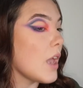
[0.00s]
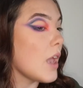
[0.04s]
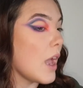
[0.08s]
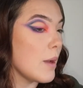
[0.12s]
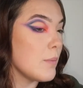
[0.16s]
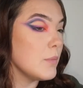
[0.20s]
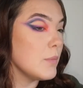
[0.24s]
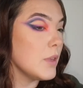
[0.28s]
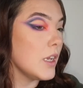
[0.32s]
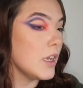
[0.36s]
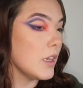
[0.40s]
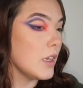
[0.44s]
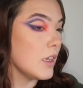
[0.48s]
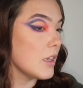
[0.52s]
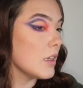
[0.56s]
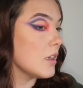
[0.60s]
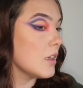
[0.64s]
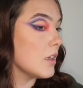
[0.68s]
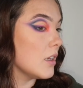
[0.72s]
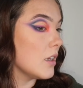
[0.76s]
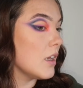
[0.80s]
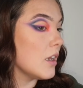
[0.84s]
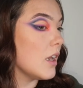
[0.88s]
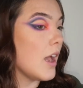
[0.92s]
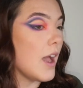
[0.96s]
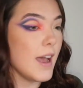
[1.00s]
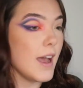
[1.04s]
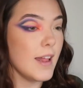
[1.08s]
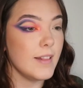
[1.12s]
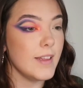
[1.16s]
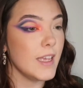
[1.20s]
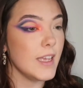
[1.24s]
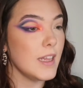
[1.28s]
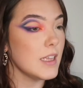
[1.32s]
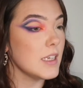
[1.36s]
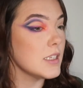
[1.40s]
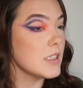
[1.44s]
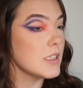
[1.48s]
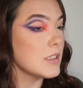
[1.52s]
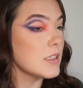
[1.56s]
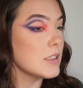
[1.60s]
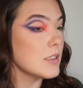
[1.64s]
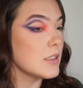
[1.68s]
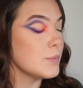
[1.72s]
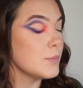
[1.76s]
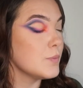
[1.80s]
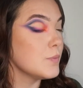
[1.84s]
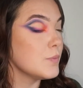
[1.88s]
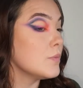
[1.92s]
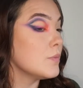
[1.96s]
I'm like, I like this.
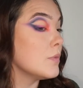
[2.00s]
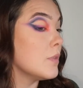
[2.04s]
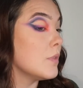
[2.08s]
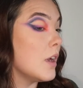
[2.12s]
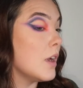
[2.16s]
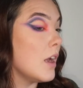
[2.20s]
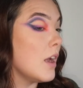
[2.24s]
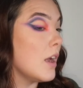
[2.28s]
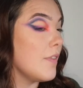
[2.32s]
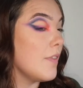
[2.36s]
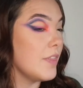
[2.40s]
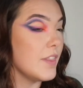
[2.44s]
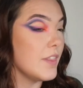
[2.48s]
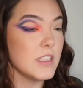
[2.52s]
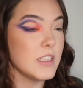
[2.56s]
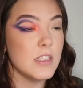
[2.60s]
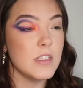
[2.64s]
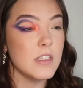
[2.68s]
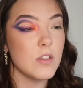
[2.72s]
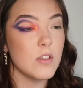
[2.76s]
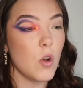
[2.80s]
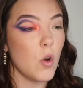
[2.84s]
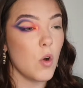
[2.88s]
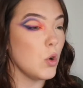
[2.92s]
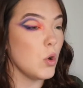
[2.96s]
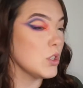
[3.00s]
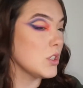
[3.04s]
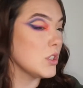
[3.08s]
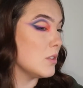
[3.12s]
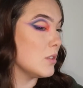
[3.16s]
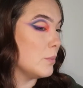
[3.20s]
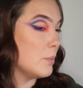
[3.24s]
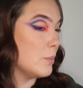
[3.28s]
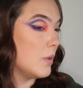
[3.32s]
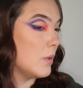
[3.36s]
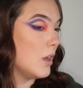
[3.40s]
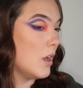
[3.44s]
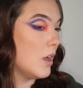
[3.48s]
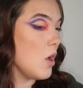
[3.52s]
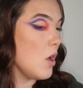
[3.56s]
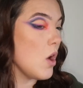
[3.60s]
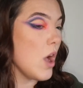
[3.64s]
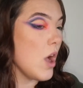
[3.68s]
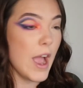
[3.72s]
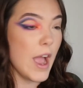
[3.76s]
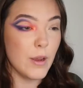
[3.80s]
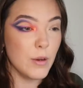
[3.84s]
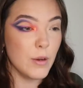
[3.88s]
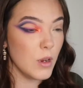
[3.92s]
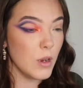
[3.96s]
This is awesome.
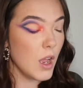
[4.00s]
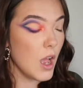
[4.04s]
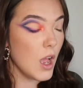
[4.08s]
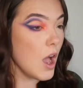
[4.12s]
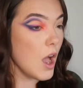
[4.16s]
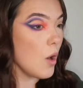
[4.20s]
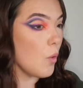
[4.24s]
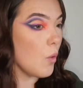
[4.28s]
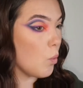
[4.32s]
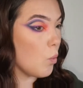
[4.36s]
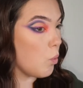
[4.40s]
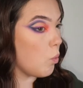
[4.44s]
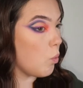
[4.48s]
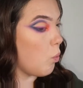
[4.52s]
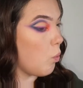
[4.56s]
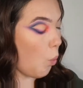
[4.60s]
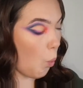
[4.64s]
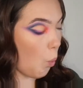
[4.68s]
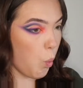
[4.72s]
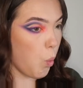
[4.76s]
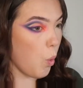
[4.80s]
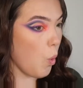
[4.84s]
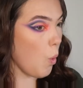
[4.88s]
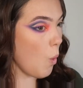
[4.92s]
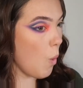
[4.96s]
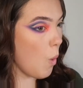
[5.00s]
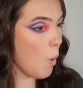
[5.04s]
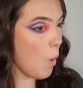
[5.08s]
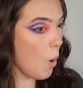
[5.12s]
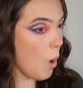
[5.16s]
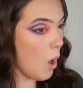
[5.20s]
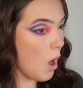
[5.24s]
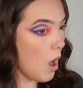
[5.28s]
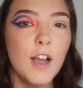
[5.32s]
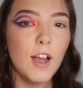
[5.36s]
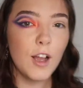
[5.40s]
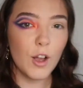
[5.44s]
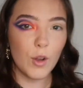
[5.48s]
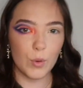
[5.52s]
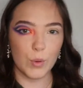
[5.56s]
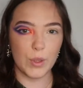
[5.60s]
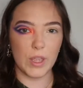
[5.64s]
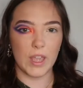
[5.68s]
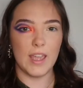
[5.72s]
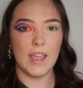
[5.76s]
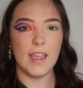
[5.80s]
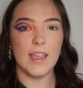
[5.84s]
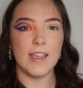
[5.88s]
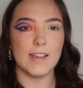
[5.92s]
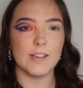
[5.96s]
How? Whoa.
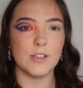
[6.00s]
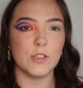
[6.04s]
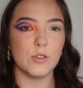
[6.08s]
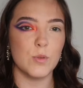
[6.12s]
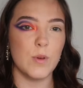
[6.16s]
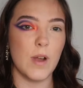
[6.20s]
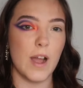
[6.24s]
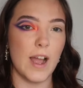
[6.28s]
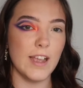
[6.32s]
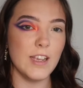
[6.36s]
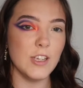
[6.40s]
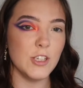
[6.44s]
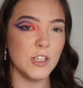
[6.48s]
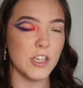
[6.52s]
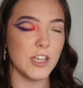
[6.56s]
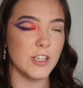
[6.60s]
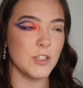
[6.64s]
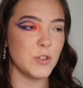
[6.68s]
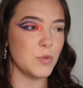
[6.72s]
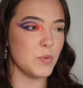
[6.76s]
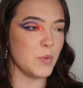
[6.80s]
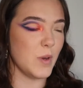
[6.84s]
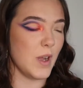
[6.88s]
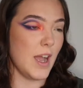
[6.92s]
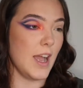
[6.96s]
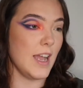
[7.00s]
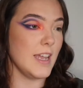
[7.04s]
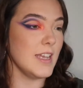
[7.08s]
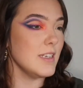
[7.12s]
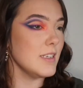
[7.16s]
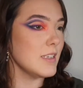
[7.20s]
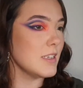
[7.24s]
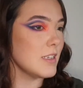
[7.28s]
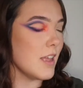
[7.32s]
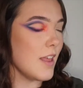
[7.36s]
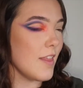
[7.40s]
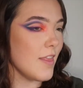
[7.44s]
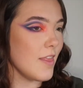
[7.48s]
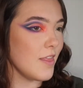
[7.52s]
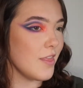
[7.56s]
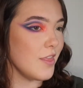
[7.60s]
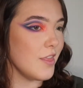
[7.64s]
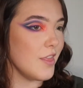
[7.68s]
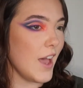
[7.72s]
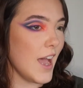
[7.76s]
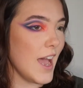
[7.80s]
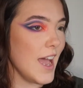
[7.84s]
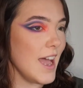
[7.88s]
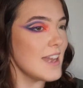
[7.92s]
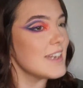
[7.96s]
Okay, so eyeshadow-wise,
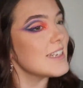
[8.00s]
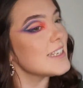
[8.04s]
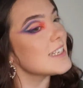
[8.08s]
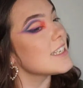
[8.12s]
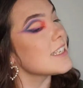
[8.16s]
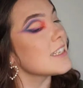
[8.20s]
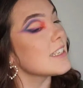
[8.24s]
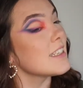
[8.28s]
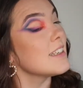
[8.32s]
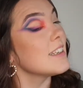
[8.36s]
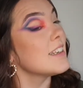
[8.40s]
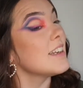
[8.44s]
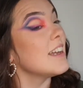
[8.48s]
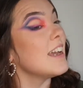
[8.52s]
that